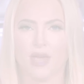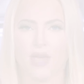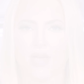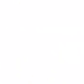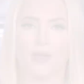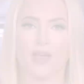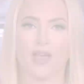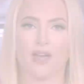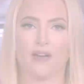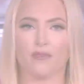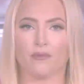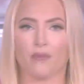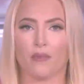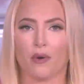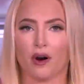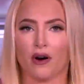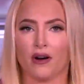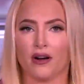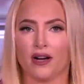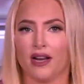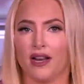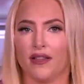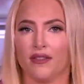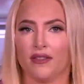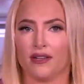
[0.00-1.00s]
we have a
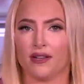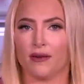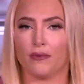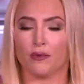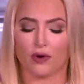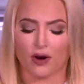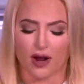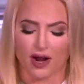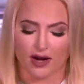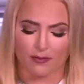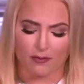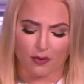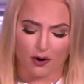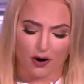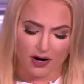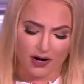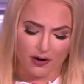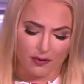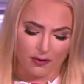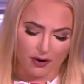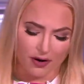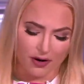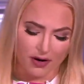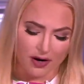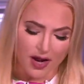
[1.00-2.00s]
party in the Democratic Party
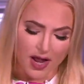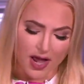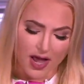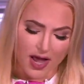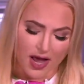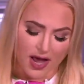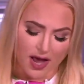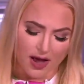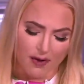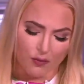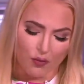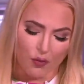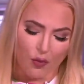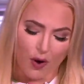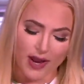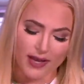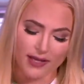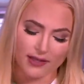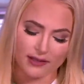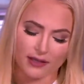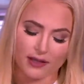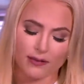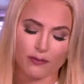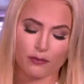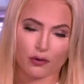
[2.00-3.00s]
where um,
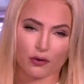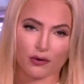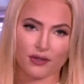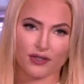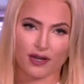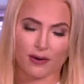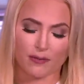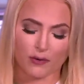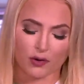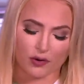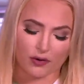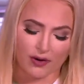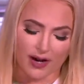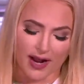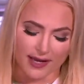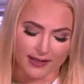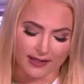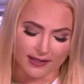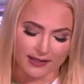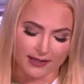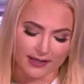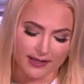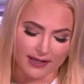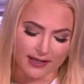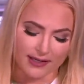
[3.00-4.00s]
white liberal
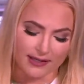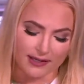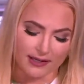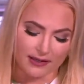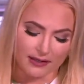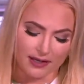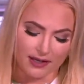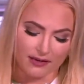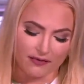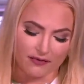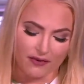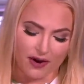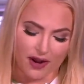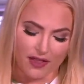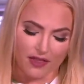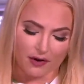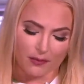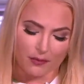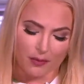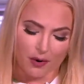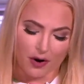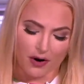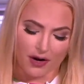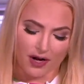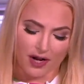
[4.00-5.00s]
Democrats statistically define their
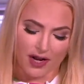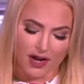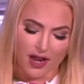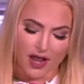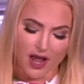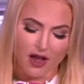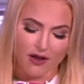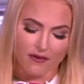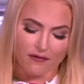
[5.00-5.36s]
party